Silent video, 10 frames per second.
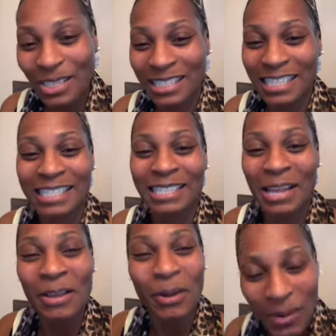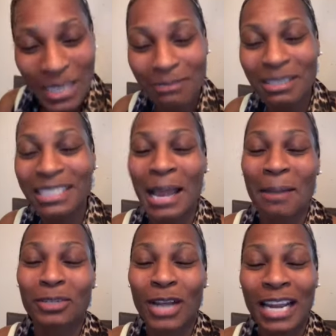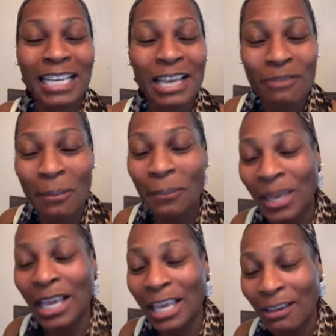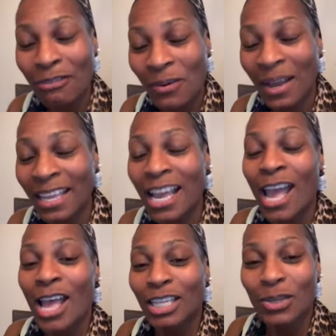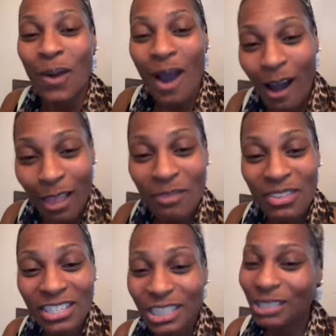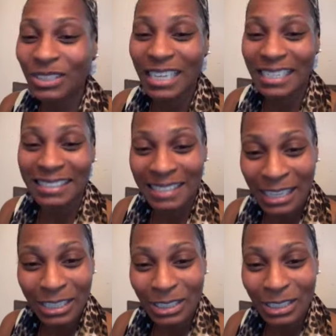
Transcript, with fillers: This Christmas, I am trying to give a big giveaway to all of the children at St.